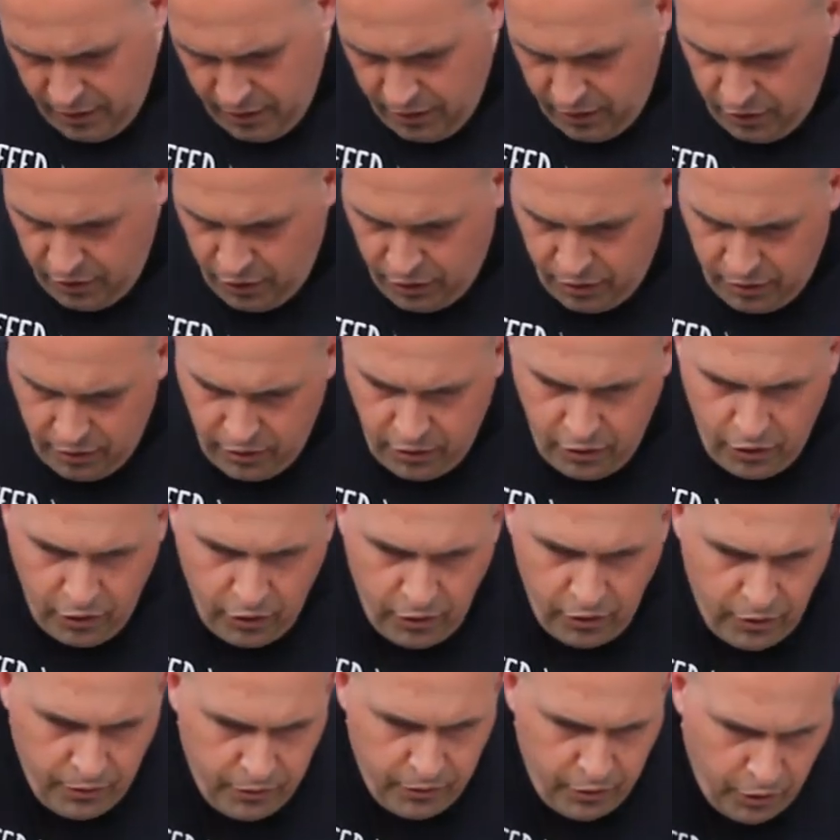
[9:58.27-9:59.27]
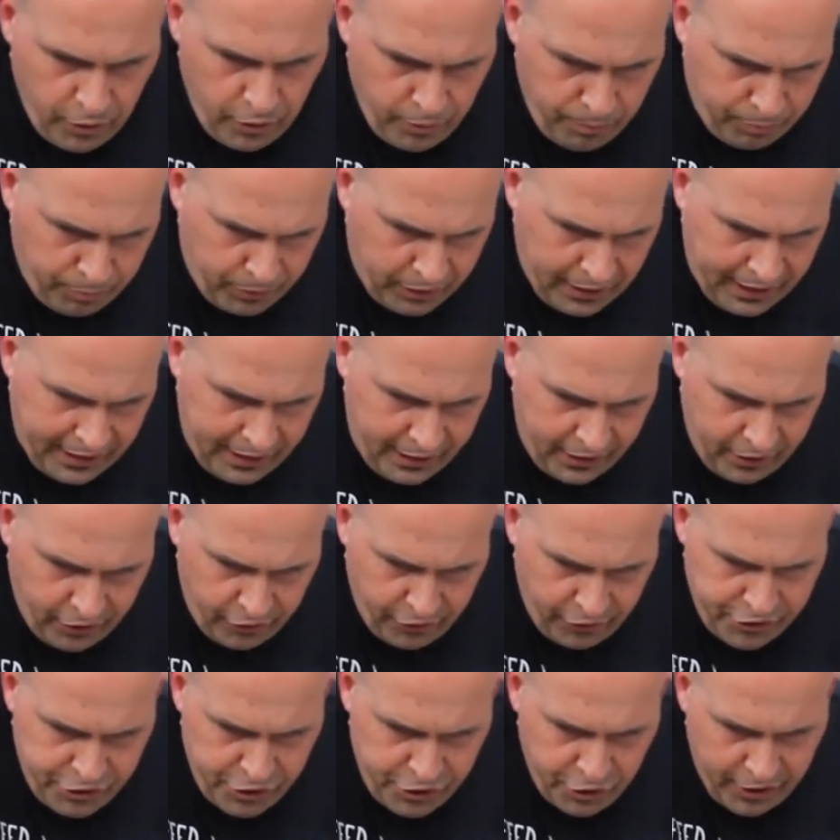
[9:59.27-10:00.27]
Your plate here
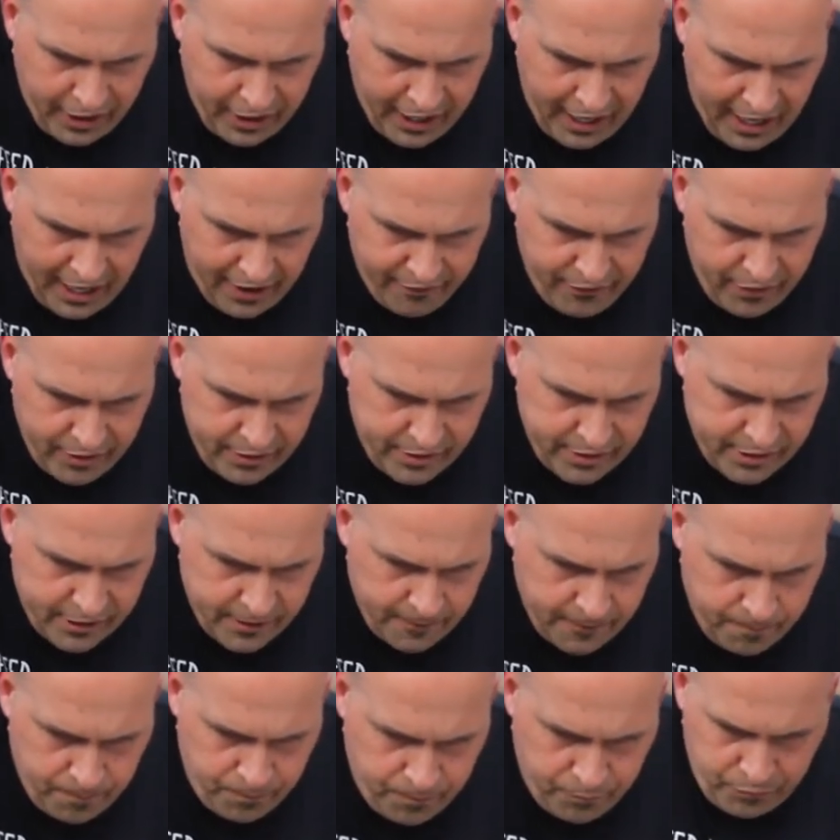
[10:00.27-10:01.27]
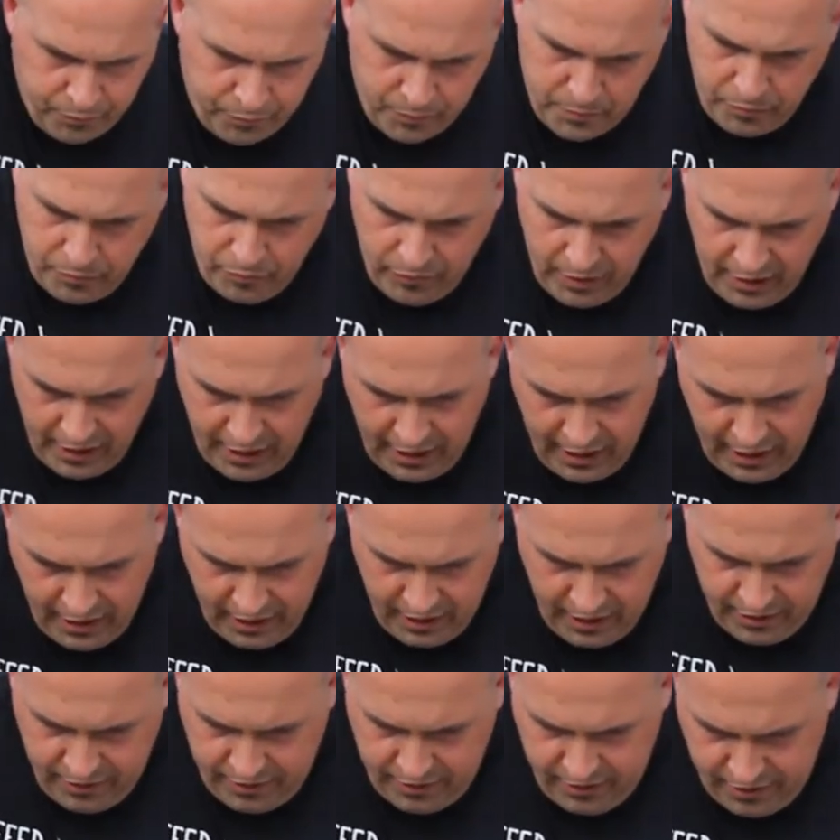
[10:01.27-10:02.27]
is your canvas,
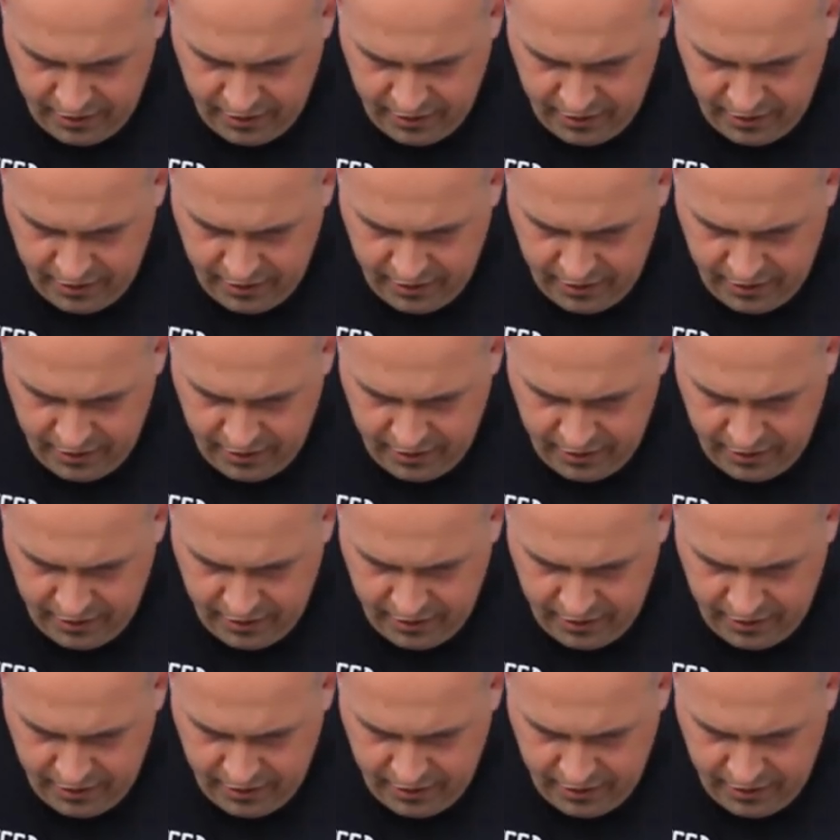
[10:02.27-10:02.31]
and